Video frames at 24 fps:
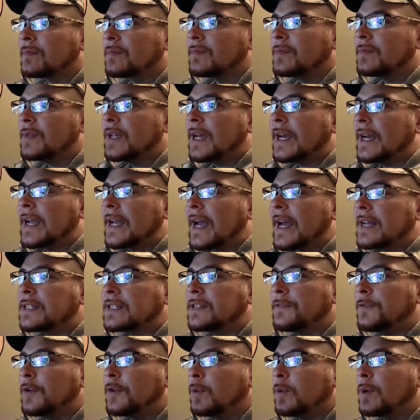Yeah, guys,
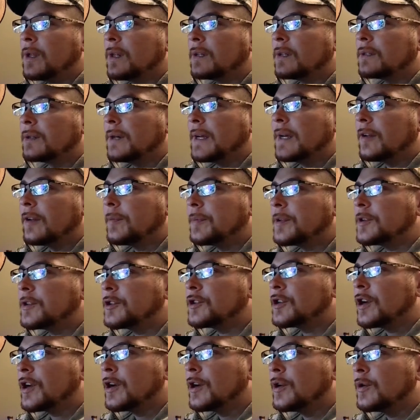if you will, it'll help the
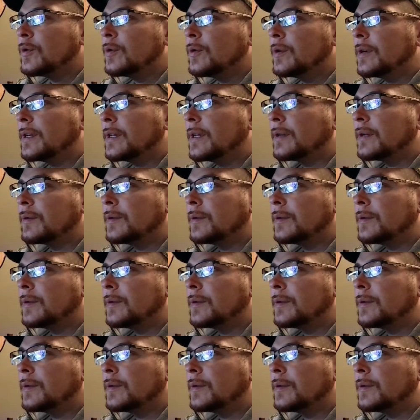show and it'll